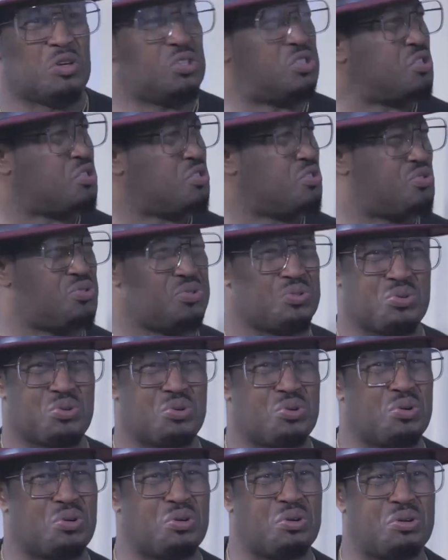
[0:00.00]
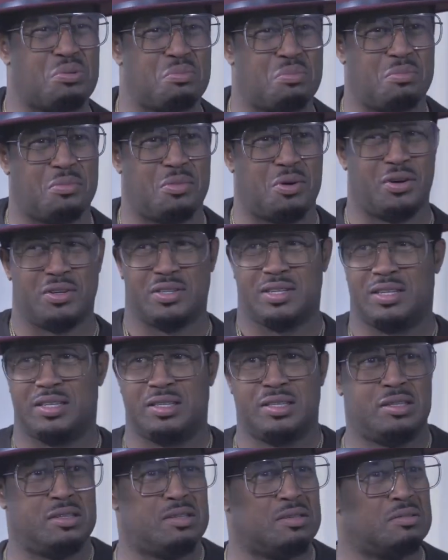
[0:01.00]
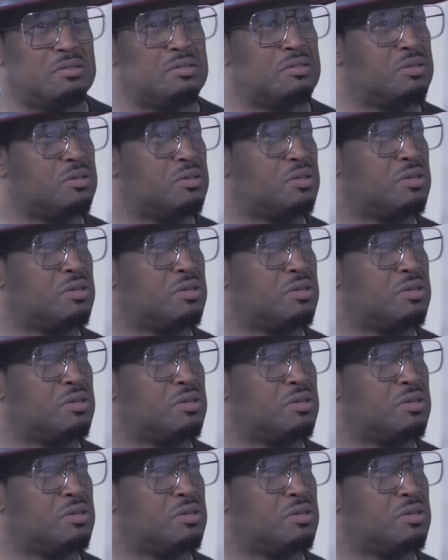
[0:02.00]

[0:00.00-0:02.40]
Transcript: much is your monthly